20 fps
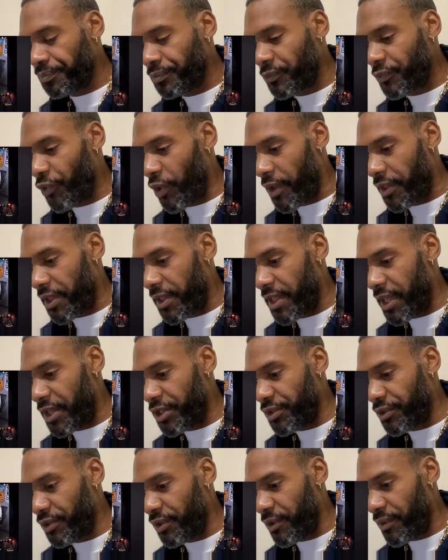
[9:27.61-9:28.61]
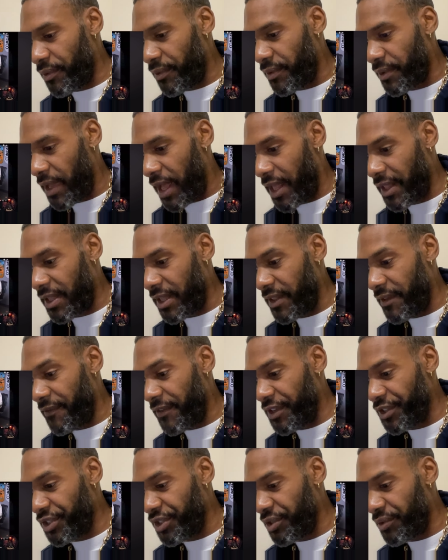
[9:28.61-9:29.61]
Frosty says you don't. I see the
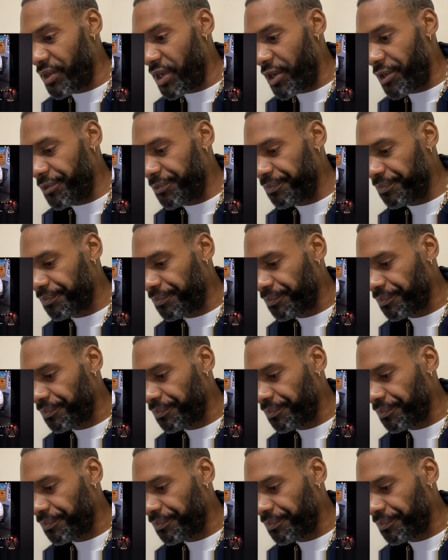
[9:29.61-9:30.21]
vision. You don't.